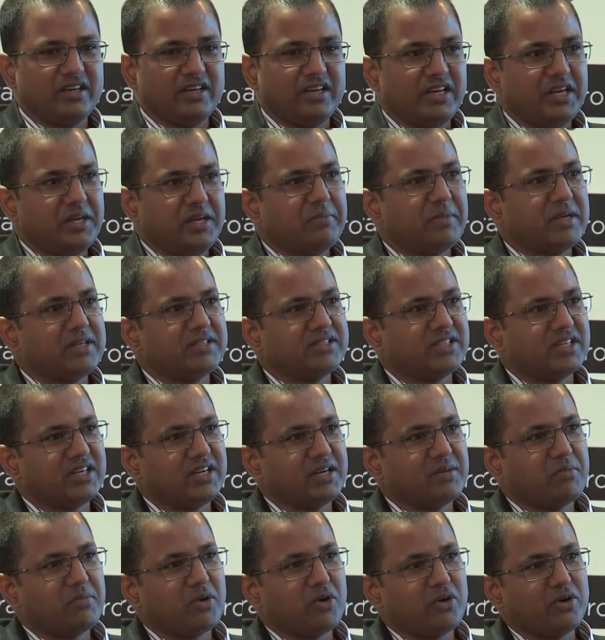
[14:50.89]
he
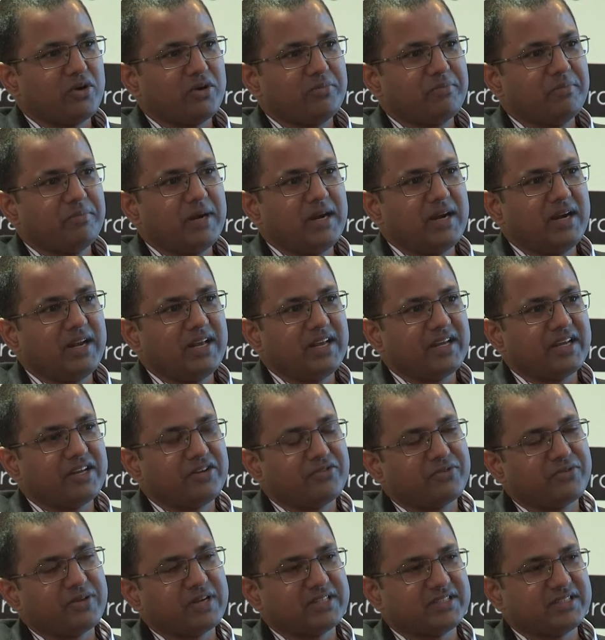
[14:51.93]
mentioned about building
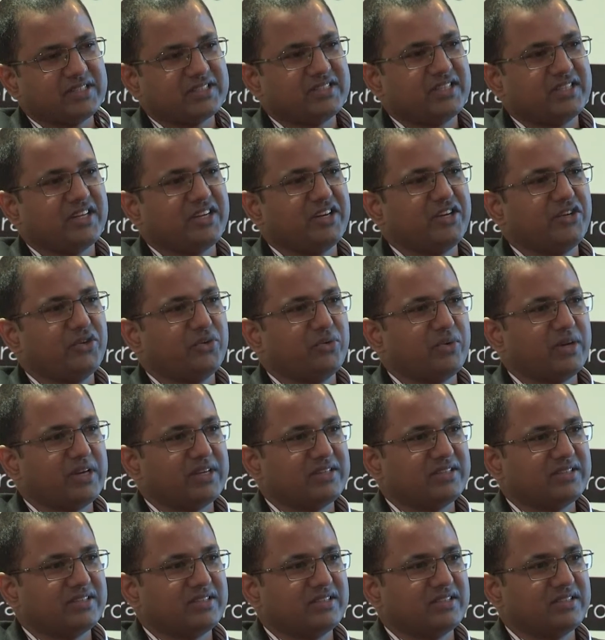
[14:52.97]
infrastructure in
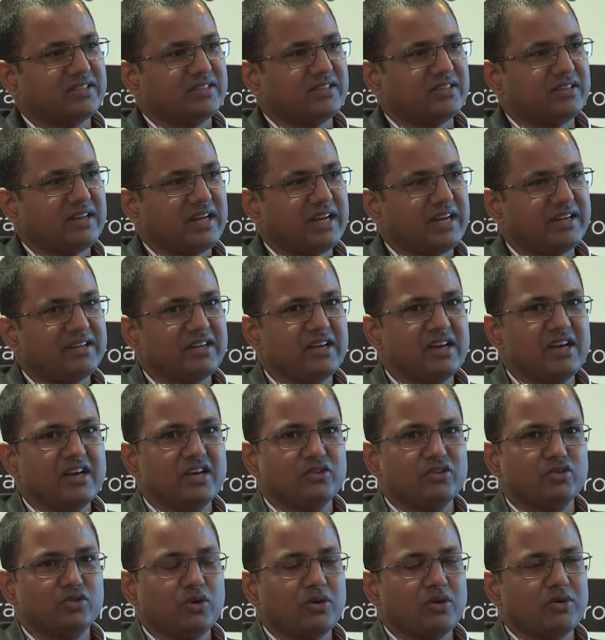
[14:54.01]
US, right?
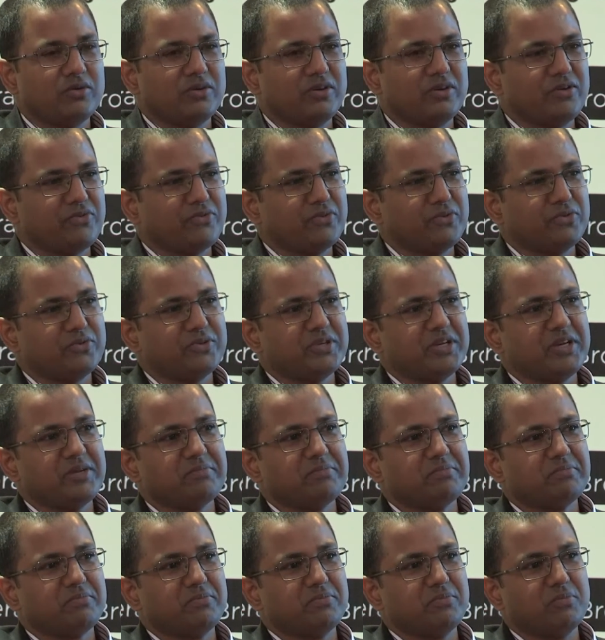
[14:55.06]
So if you see,
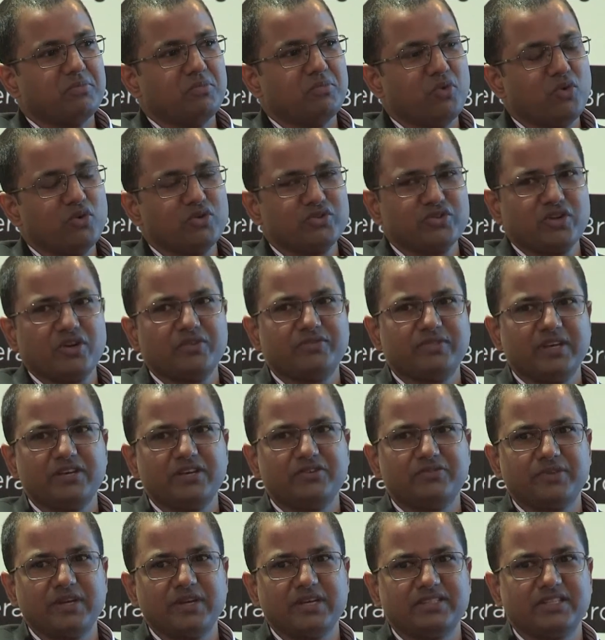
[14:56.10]
most of the
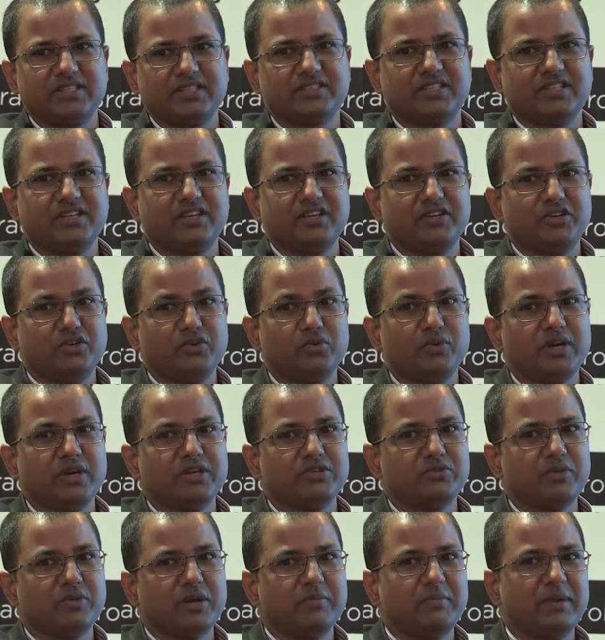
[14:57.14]
infrastructure in
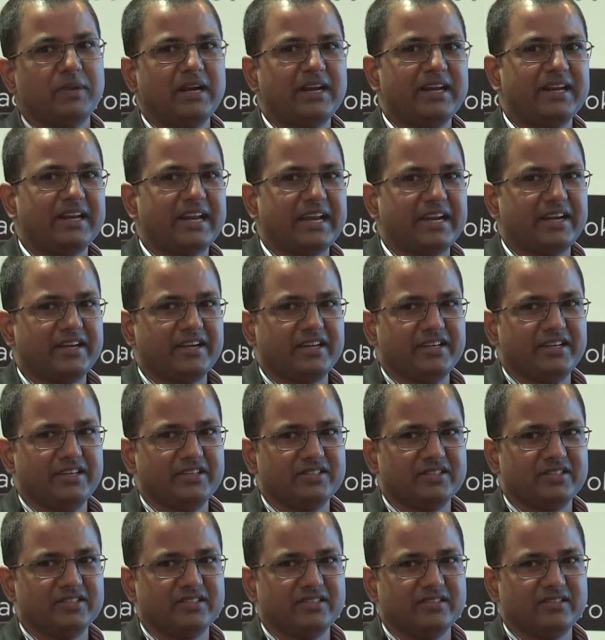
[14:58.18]
US were built in
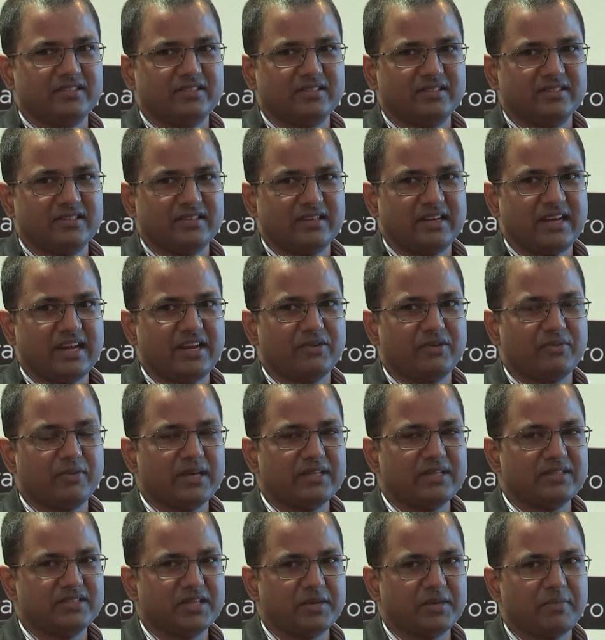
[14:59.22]
80s, right?
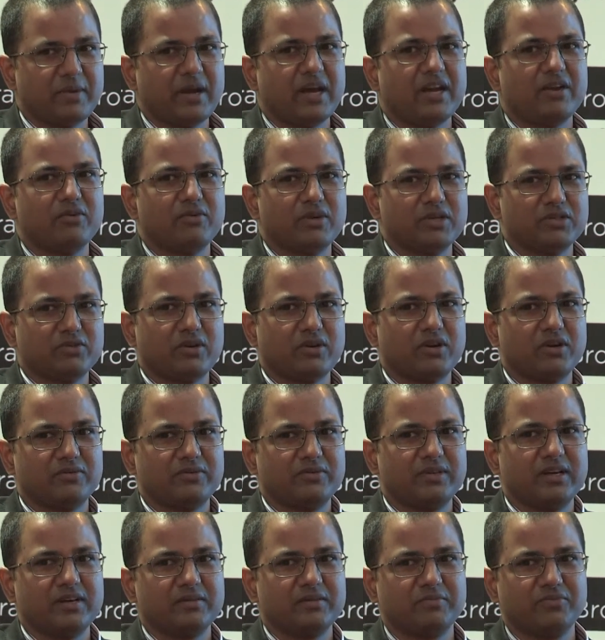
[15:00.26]
When Japan was one of
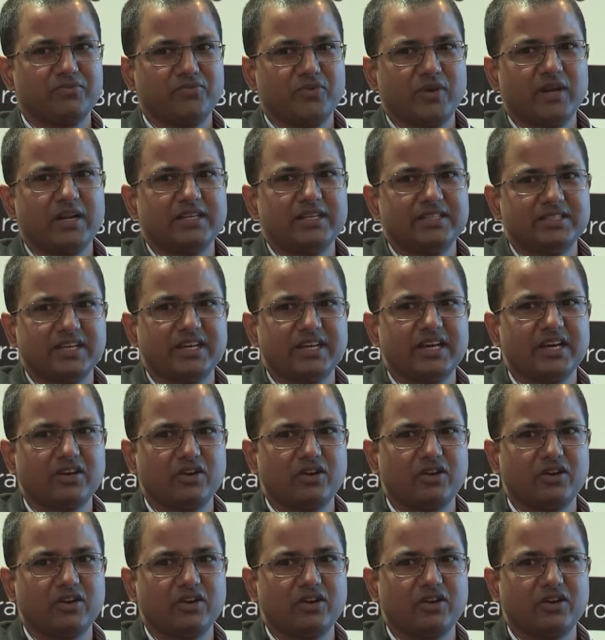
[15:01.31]
the flourishing